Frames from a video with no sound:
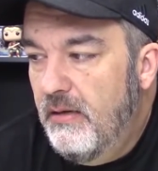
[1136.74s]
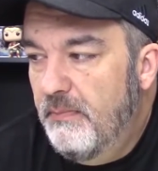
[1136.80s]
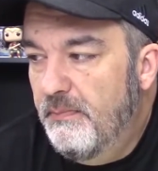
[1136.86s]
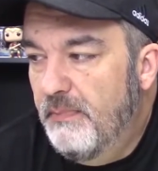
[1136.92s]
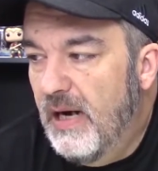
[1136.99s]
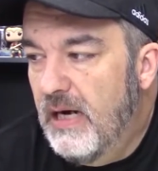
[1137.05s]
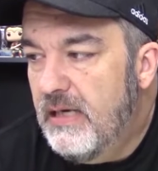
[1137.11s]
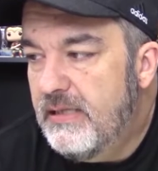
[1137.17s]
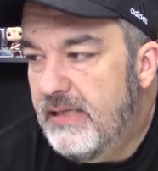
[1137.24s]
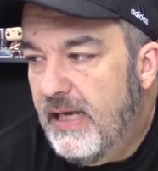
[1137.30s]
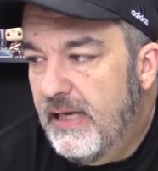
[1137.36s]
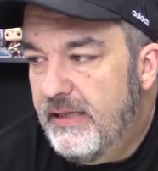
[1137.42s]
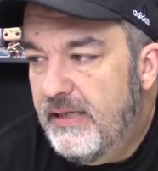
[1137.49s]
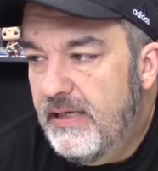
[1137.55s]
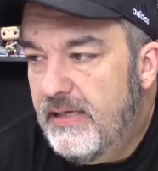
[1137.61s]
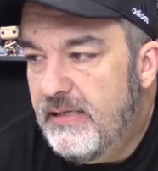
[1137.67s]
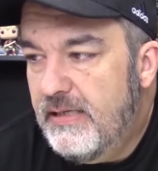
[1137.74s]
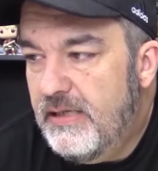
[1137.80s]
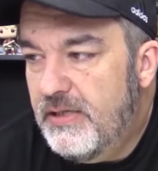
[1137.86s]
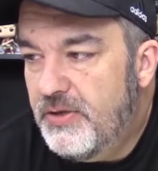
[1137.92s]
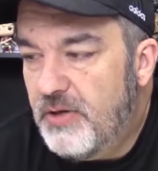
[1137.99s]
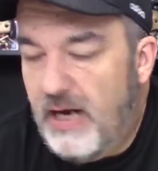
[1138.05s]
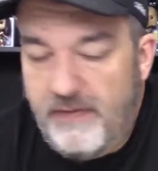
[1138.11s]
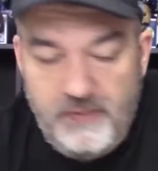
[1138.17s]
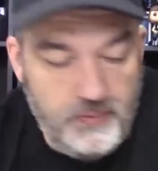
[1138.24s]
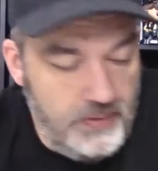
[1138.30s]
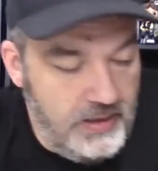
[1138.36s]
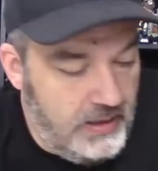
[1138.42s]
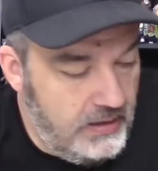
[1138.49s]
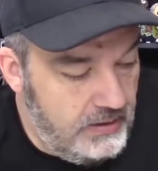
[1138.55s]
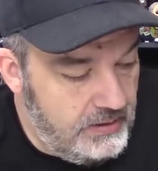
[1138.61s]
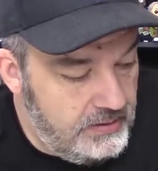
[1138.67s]
mugs like this, these travel
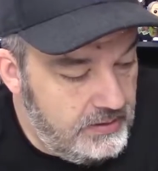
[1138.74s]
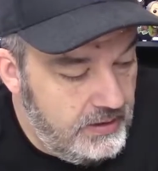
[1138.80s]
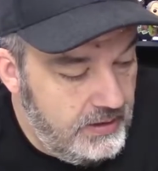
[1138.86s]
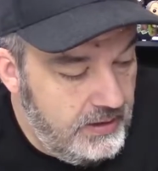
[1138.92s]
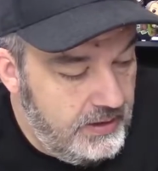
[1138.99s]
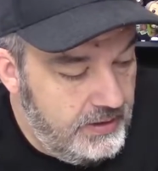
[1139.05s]
mugs.